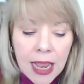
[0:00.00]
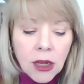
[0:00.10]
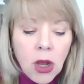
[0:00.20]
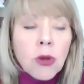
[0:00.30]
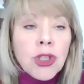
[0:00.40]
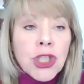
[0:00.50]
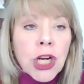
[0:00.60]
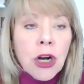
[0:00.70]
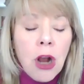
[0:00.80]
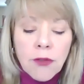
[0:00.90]
and
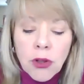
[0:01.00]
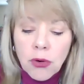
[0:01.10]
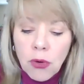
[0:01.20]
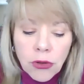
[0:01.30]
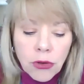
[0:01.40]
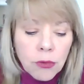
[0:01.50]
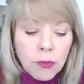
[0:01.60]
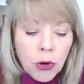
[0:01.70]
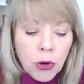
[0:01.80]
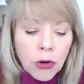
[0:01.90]
co-chair of the Northern
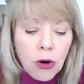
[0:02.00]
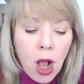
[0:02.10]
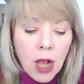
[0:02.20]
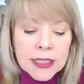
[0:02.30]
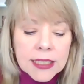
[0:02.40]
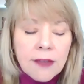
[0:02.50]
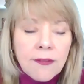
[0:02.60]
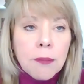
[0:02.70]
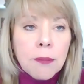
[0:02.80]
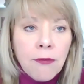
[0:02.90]
Border Caucus,
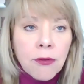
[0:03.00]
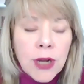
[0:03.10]
giving Buffalo